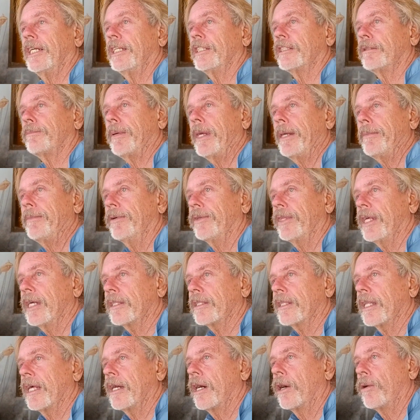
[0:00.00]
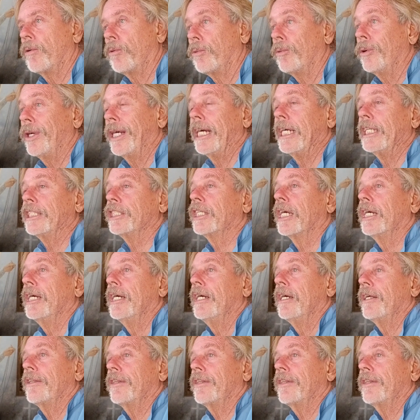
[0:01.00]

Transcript: is people that are rich